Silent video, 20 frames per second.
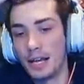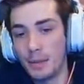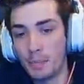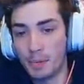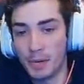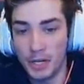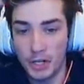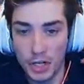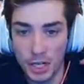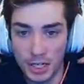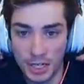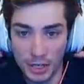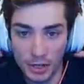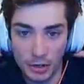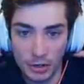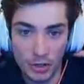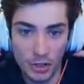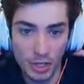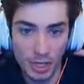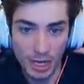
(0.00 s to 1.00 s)
hit B.J.
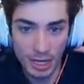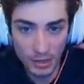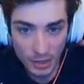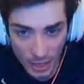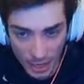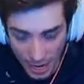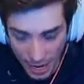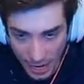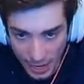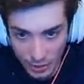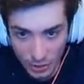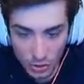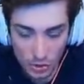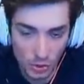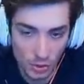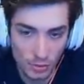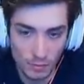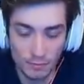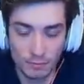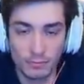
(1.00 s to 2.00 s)
Dickerson in the
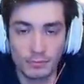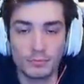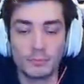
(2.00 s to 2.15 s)
hands.